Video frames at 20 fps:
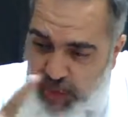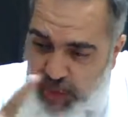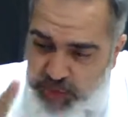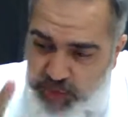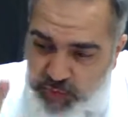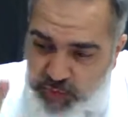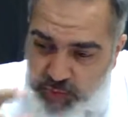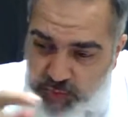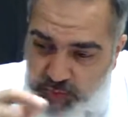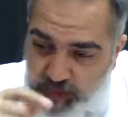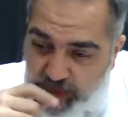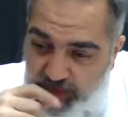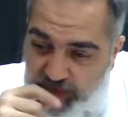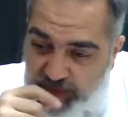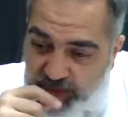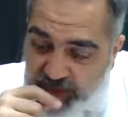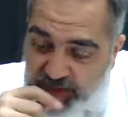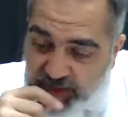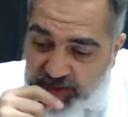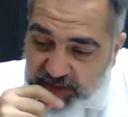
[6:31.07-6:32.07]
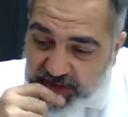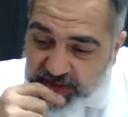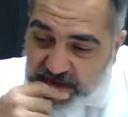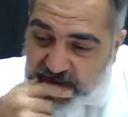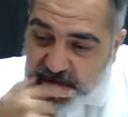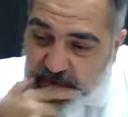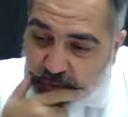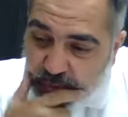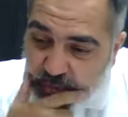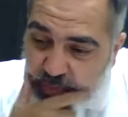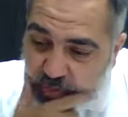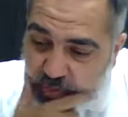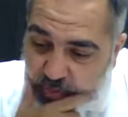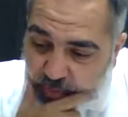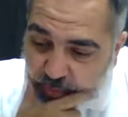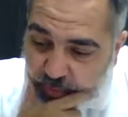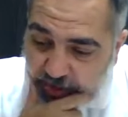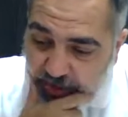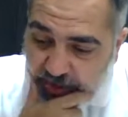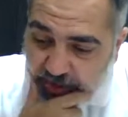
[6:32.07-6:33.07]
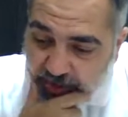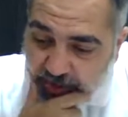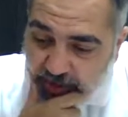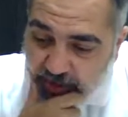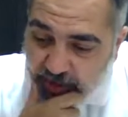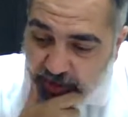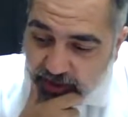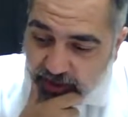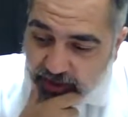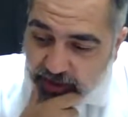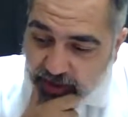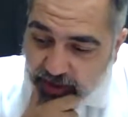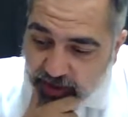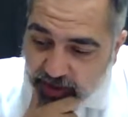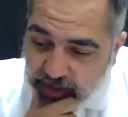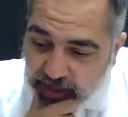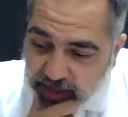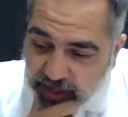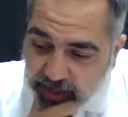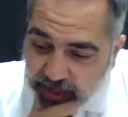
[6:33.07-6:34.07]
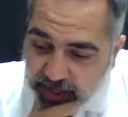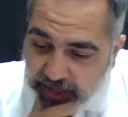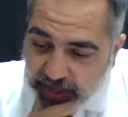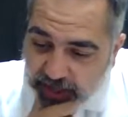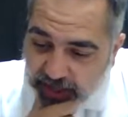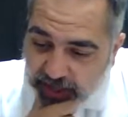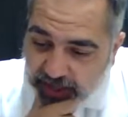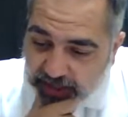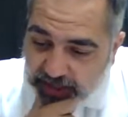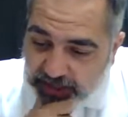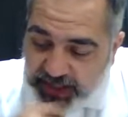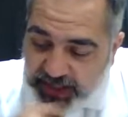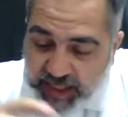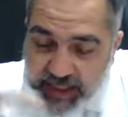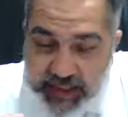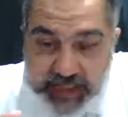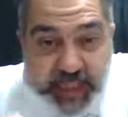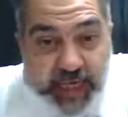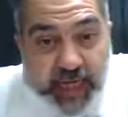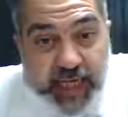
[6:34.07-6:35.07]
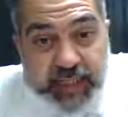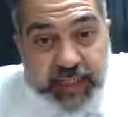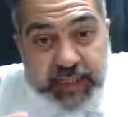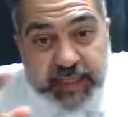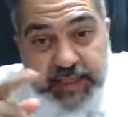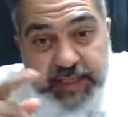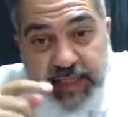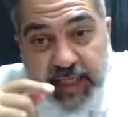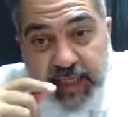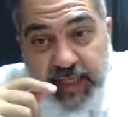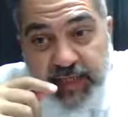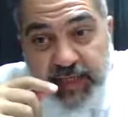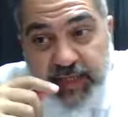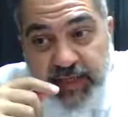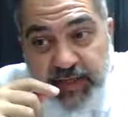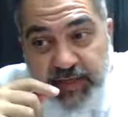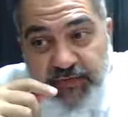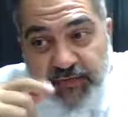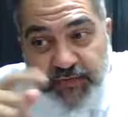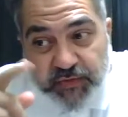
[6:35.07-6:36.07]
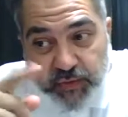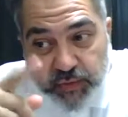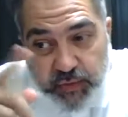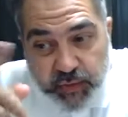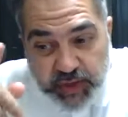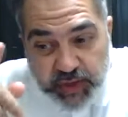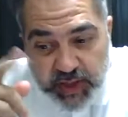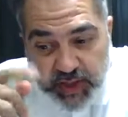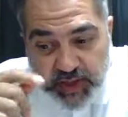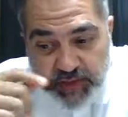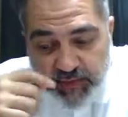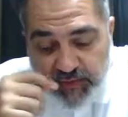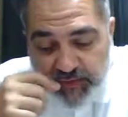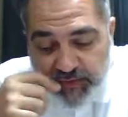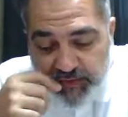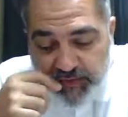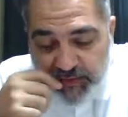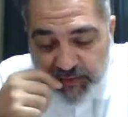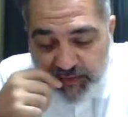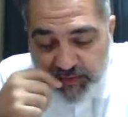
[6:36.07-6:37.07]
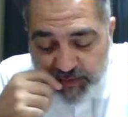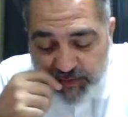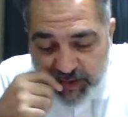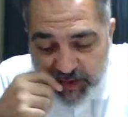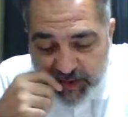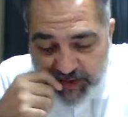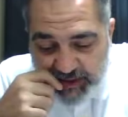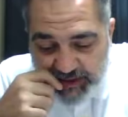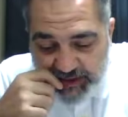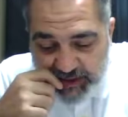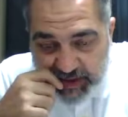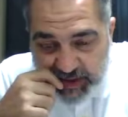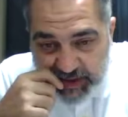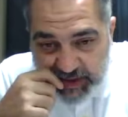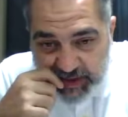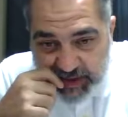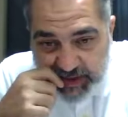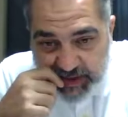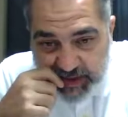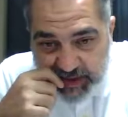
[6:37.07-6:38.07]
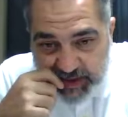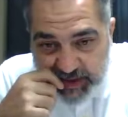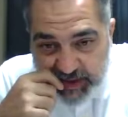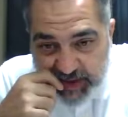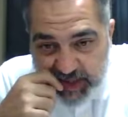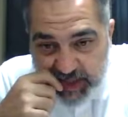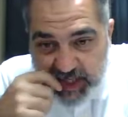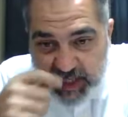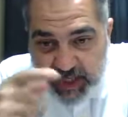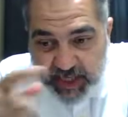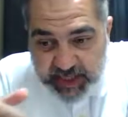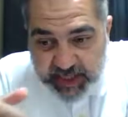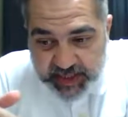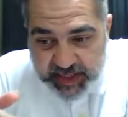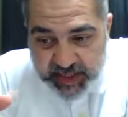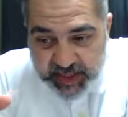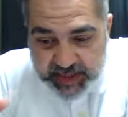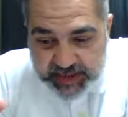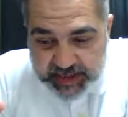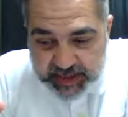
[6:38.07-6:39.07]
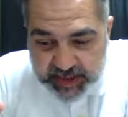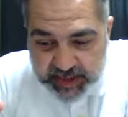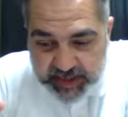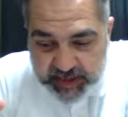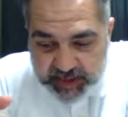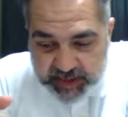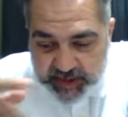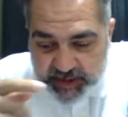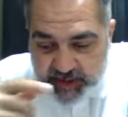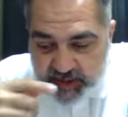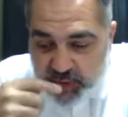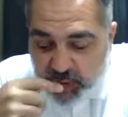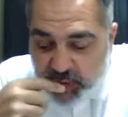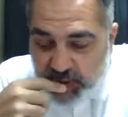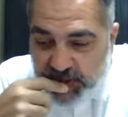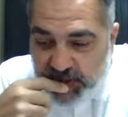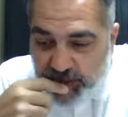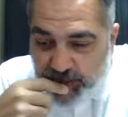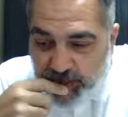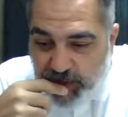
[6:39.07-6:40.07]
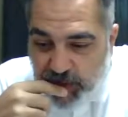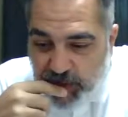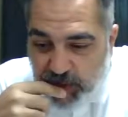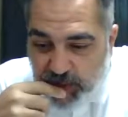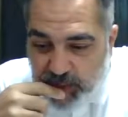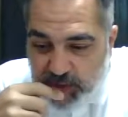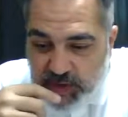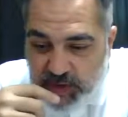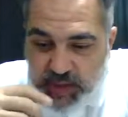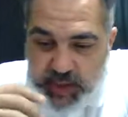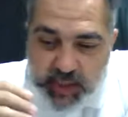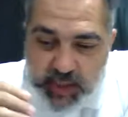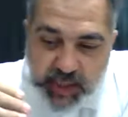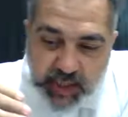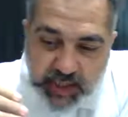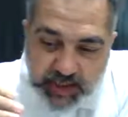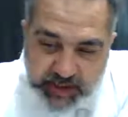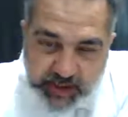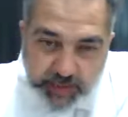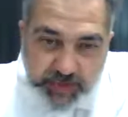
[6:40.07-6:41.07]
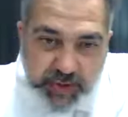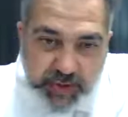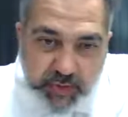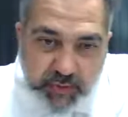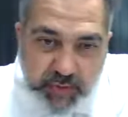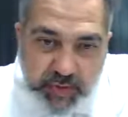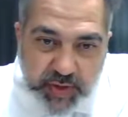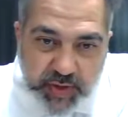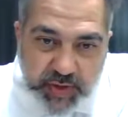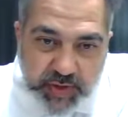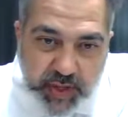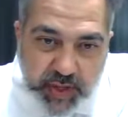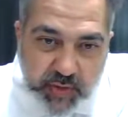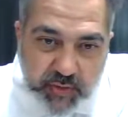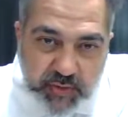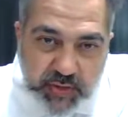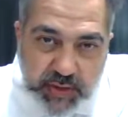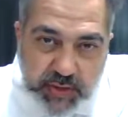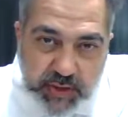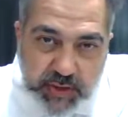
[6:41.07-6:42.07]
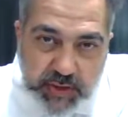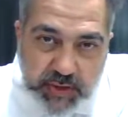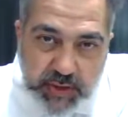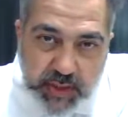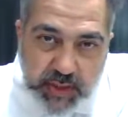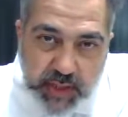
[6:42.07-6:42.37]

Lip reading: I do remember there is a school in Dubai, and that salary for one of my references, that salary talks about something with 1,000